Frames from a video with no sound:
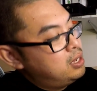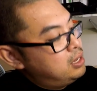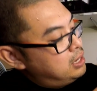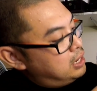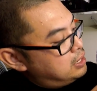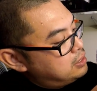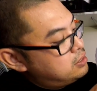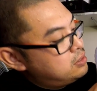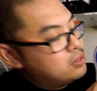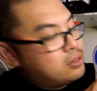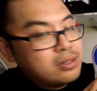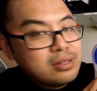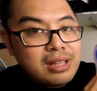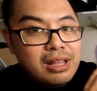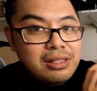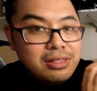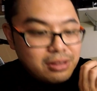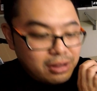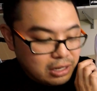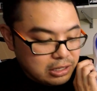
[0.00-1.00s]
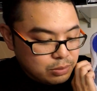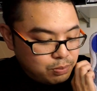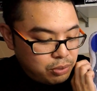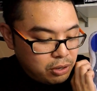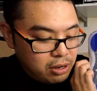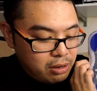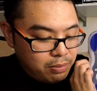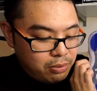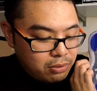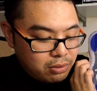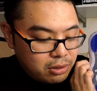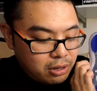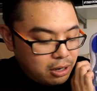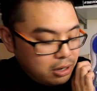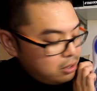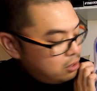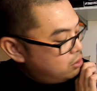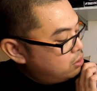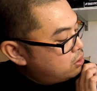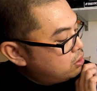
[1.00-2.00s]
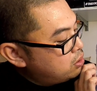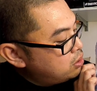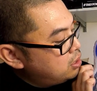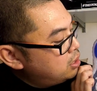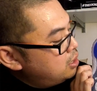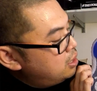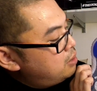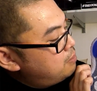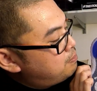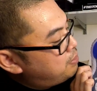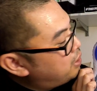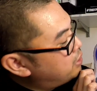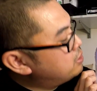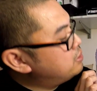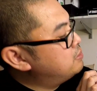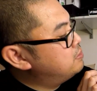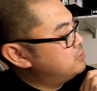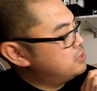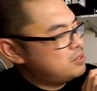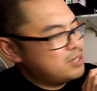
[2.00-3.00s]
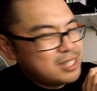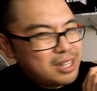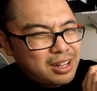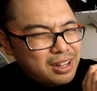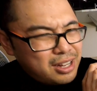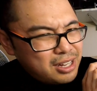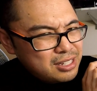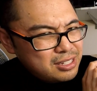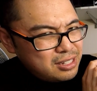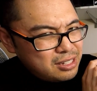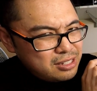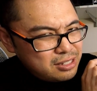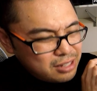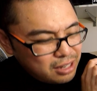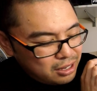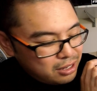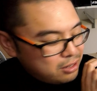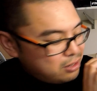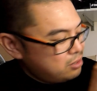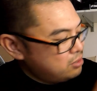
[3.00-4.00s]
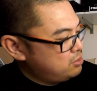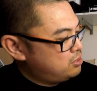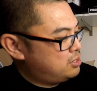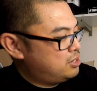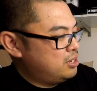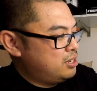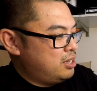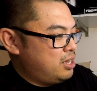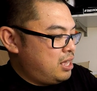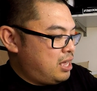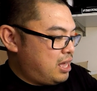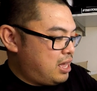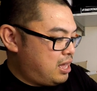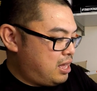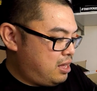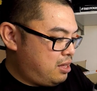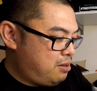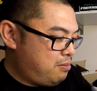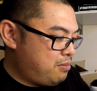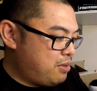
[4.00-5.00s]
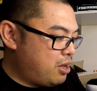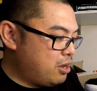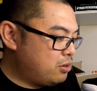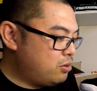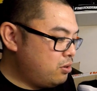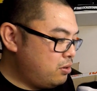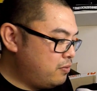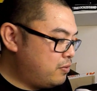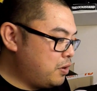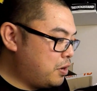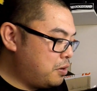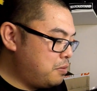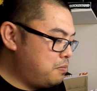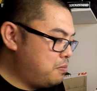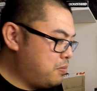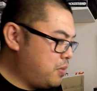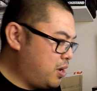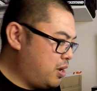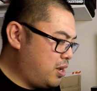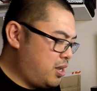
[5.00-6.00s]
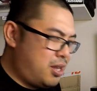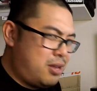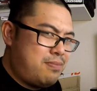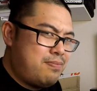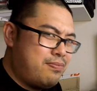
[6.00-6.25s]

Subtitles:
Yes, it's got that nice purple Concord bottoms with the icy soles. I could have gotten my